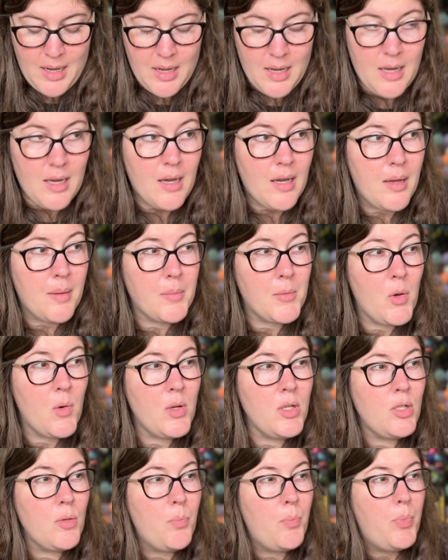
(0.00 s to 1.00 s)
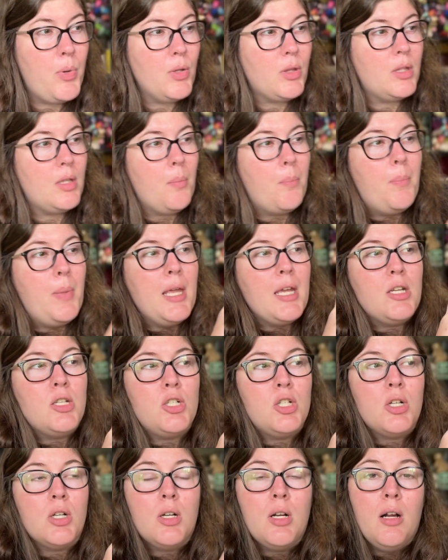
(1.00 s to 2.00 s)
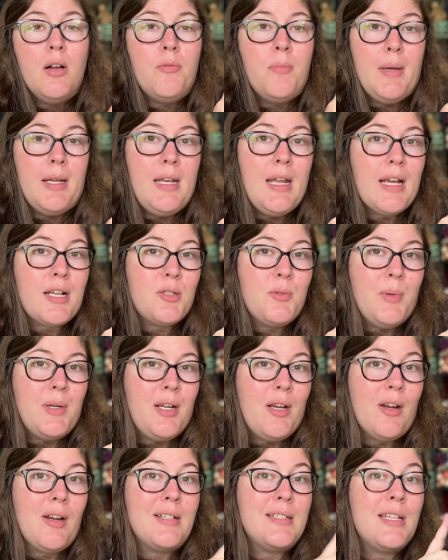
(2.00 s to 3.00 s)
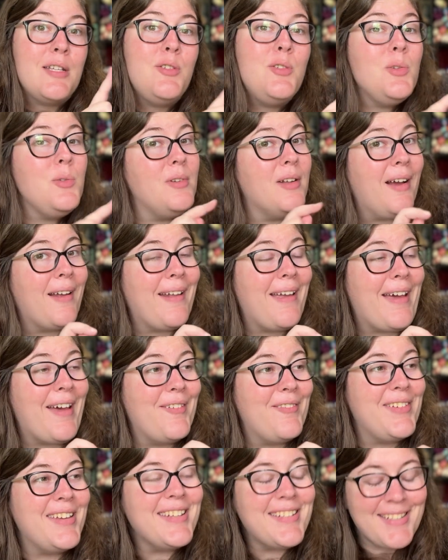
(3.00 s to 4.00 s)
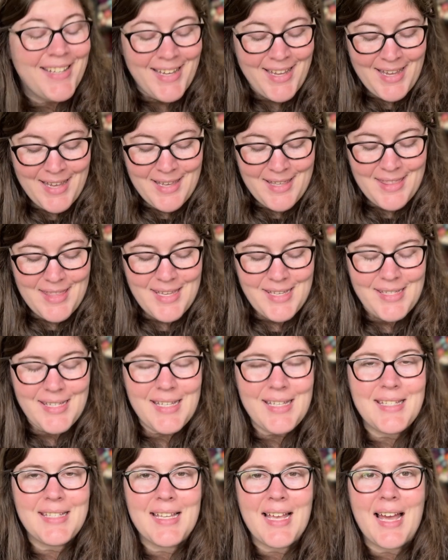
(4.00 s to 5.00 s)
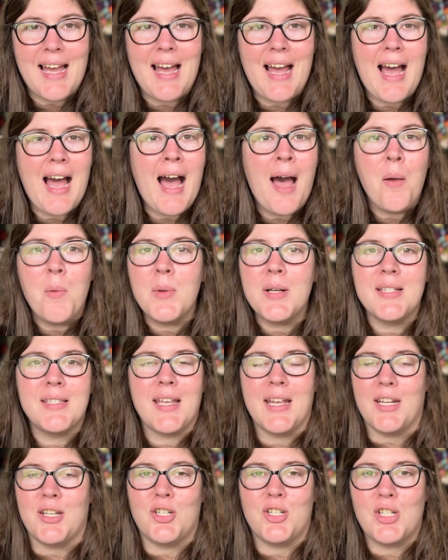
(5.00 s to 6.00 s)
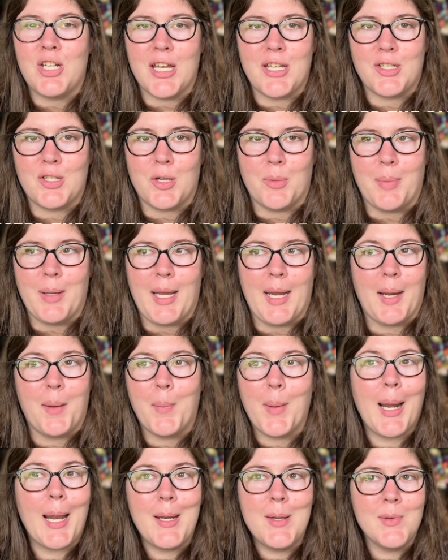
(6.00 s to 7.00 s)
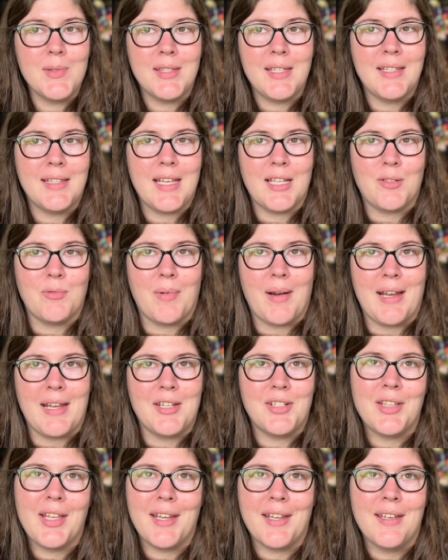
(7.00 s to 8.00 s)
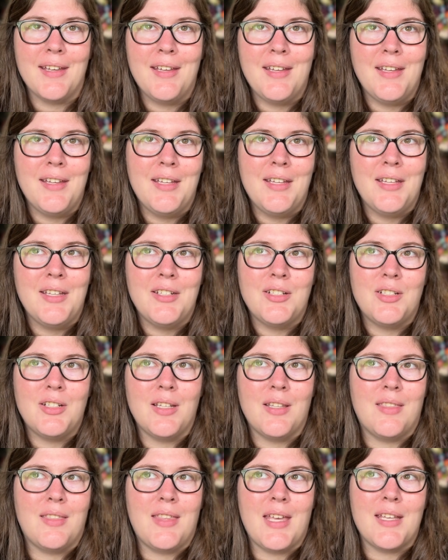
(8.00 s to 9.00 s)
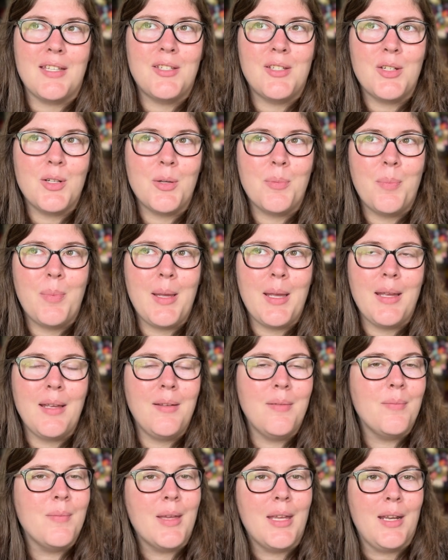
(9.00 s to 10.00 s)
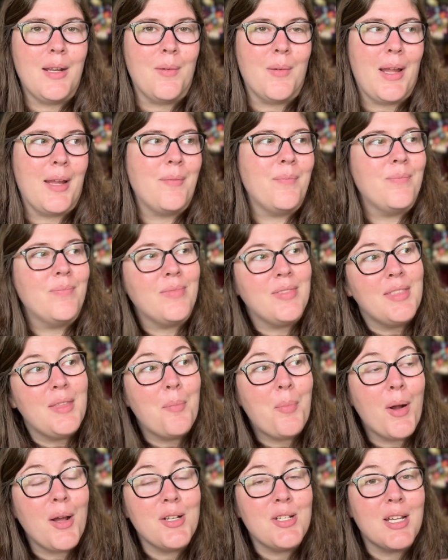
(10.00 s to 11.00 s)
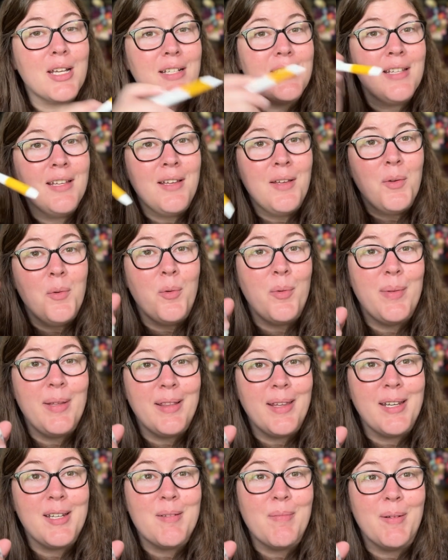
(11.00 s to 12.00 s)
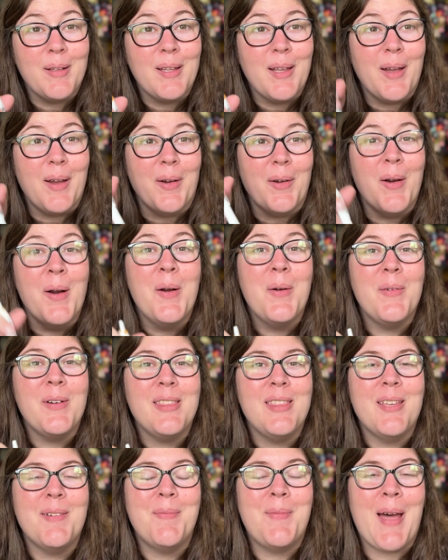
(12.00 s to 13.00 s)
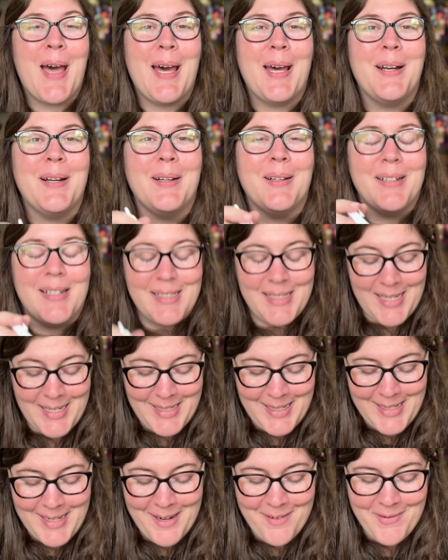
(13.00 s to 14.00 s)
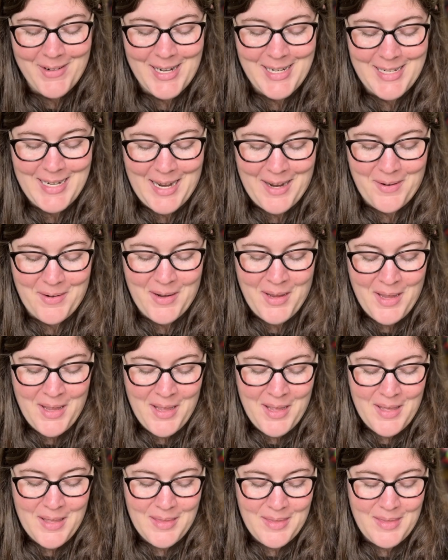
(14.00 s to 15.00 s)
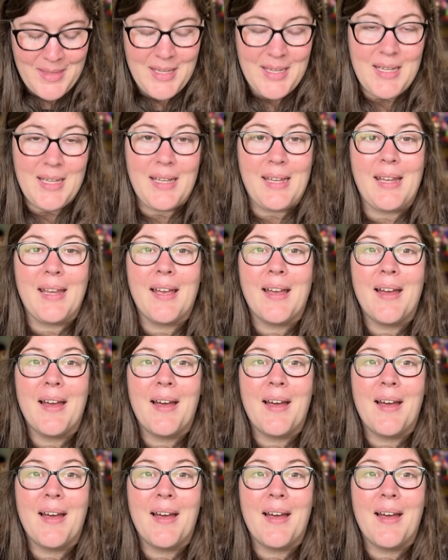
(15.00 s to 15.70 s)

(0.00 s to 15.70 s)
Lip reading: I'm going to put the picture of my next one here because I do not have it. This is, I want to say it's Chester Pig, but I don't think that's right. It's like Chester Pig. Anyway, the project will be linked below with the pattern because I did not write down the